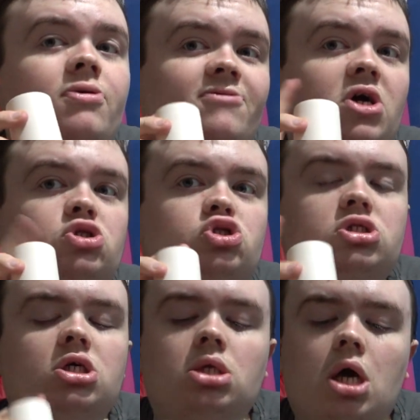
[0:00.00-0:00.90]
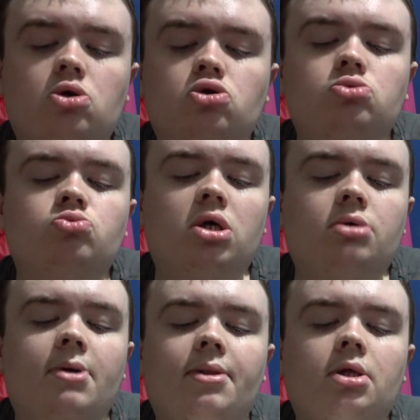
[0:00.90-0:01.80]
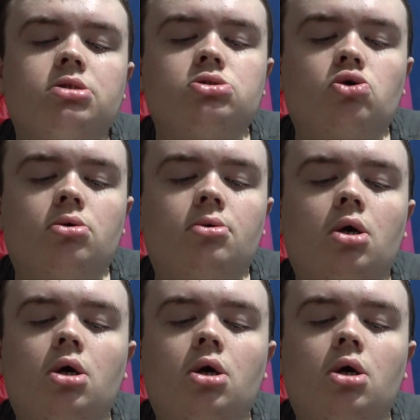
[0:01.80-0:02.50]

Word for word: refreshing. I couldn't recommend this enough.